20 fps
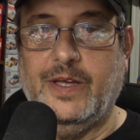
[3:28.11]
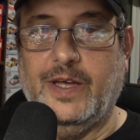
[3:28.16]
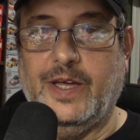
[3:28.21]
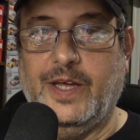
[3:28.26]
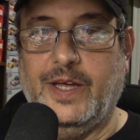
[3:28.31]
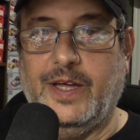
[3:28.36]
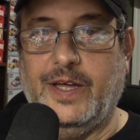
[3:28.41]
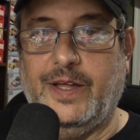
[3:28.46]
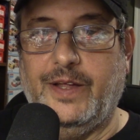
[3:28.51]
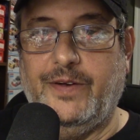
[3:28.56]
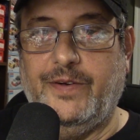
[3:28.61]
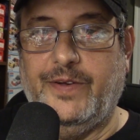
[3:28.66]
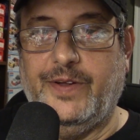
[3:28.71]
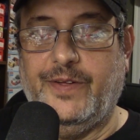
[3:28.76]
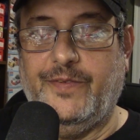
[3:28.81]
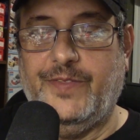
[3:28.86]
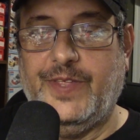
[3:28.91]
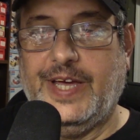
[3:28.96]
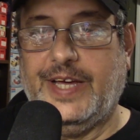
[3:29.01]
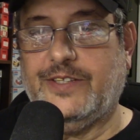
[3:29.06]
And
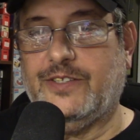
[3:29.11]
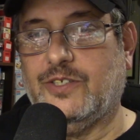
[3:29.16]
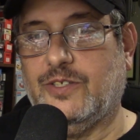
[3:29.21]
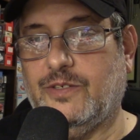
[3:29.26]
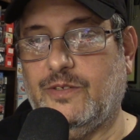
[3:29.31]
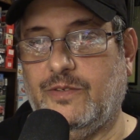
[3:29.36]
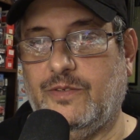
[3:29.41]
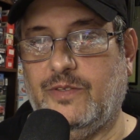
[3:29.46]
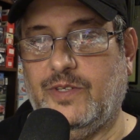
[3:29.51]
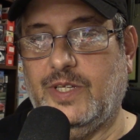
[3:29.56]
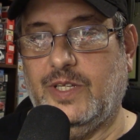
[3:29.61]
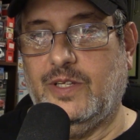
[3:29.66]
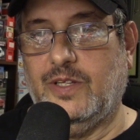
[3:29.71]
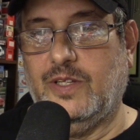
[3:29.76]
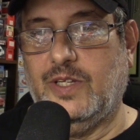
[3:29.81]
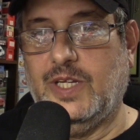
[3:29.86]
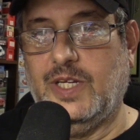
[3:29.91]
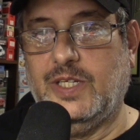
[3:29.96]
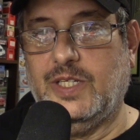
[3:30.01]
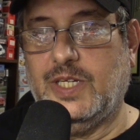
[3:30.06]
that
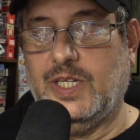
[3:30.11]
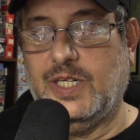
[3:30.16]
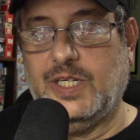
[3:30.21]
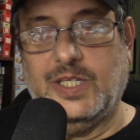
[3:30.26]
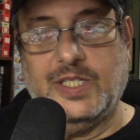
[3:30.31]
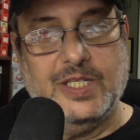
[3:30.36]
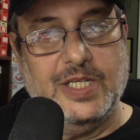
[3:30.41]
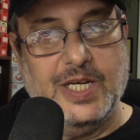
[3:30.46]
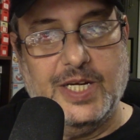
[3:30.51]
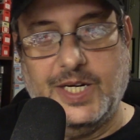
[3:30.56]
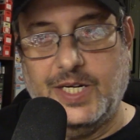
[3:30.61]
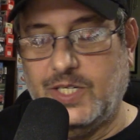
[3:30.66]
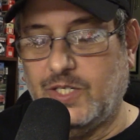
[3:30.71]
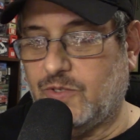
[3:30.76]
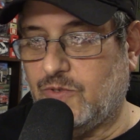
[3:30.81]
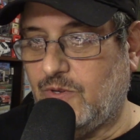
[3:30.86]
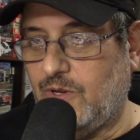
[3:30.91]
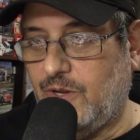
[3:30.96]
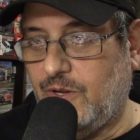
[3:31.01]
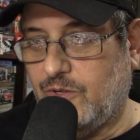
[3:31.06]

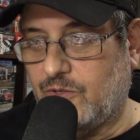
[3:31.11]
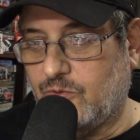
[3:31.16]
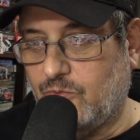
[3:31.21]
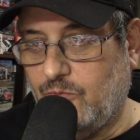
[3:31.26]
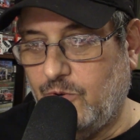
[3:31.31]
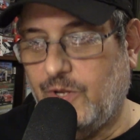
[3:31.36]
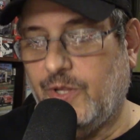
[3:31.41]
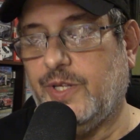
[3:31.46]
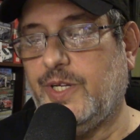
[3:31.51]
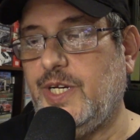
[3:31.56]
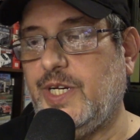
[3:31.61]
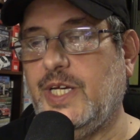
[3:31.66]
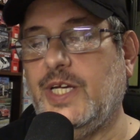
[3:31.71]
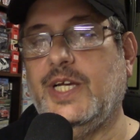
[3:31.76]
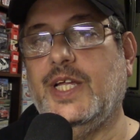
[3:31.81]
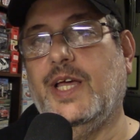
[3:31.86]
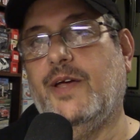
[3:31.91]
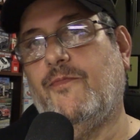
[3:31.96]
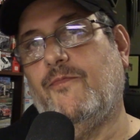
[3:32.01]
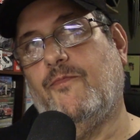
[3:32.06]
is really
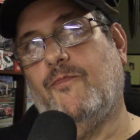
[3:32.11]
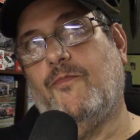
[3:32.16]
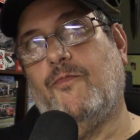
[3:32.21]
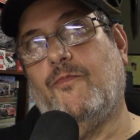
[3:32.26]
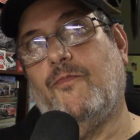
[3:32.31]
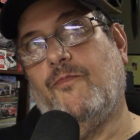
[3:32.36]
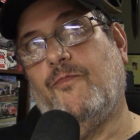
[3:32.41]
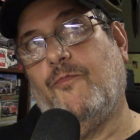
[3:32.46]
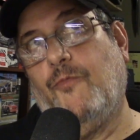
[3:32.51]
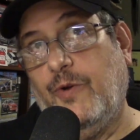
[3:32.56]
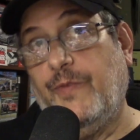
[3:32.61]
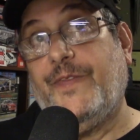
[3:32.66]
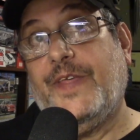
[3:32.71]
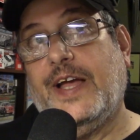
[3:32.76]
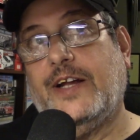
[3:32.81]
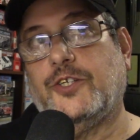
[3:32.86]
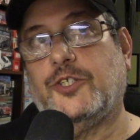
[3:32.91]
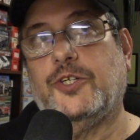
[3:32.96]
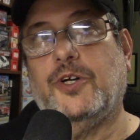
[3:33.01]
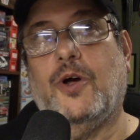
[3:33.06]
neat. And with
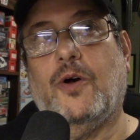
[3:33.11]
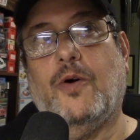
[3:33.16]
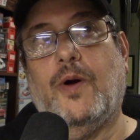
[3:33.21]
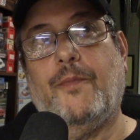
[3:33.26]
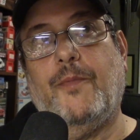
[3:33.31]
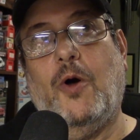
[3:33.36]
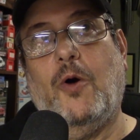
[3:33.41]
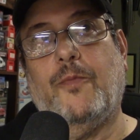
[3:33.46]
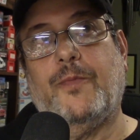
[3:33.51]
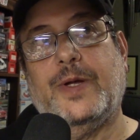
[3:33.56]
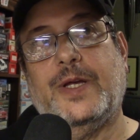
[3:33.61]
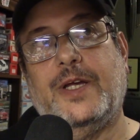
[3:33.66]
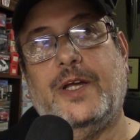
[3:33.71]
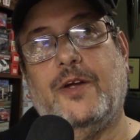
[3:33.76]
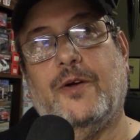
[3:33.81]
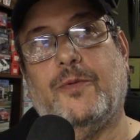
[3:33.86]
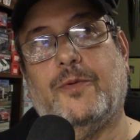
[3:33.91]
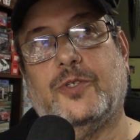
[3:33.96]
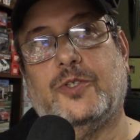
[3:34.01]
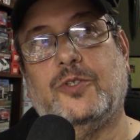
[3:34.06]
that show, I'm hoping
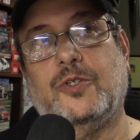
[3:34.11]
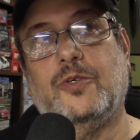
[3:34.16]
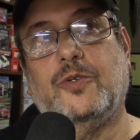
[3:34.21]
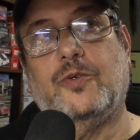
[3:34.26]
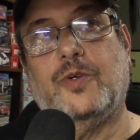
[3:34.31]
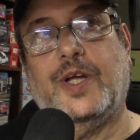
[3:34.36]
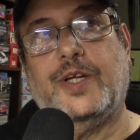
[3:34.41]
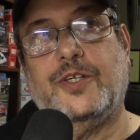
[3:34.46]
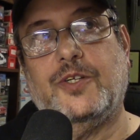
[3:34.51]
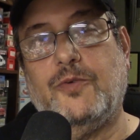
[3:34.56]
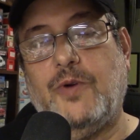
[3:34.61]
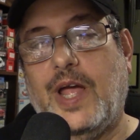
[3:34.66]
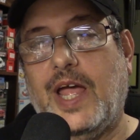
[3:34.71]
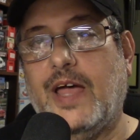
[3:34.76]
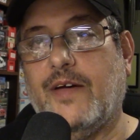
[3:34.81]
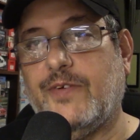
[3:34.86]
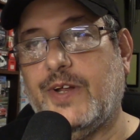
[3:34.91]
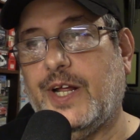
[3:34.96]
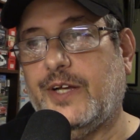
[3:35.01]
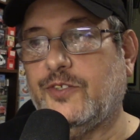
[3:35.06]
here soon, I do
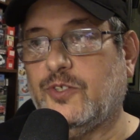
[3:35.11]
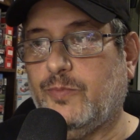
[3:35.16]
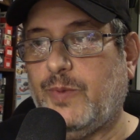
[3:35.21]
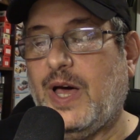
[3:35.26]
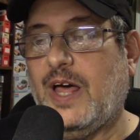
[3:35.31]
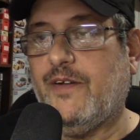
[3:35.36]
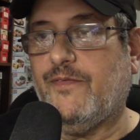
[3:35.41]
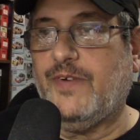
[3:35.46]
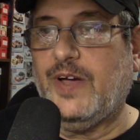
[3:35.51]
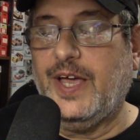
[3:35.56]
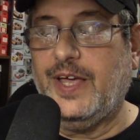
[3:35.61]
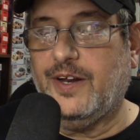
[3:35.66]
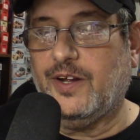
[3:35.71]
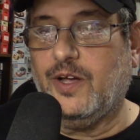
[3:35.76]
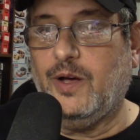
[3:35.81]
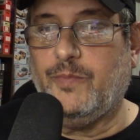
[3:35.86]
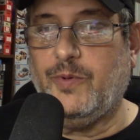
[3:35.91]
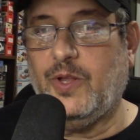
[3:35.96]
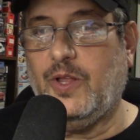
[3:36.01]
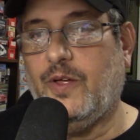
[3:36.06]
have it on Spotify and a
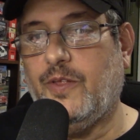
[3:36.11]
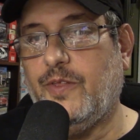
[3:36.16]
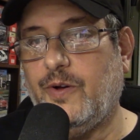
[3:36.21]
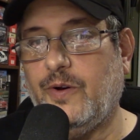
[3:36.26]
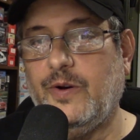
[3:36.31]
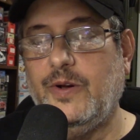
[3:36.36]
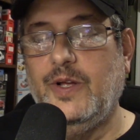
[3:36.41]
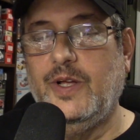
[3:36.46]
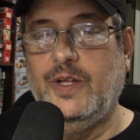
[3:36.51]
couple other